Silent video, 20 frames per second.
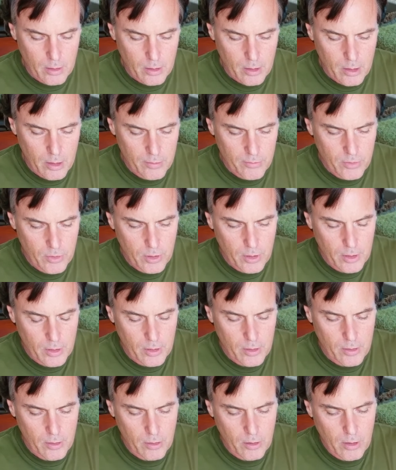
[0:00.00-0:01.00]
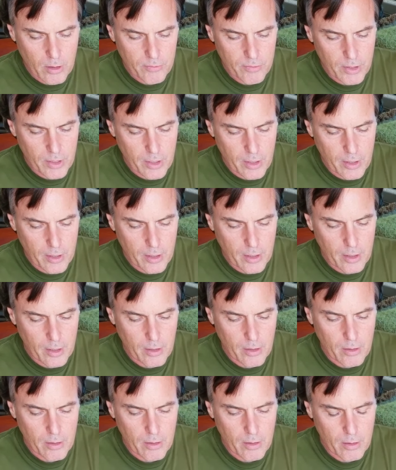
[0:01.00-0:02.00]
cover off of there,
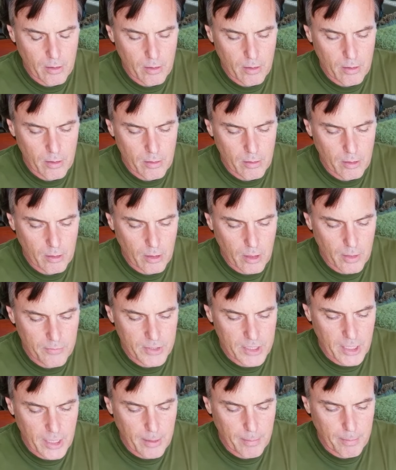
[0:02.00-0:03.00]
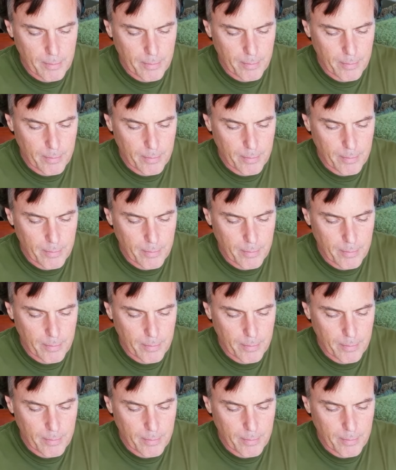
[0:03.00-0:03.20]
little cover tape.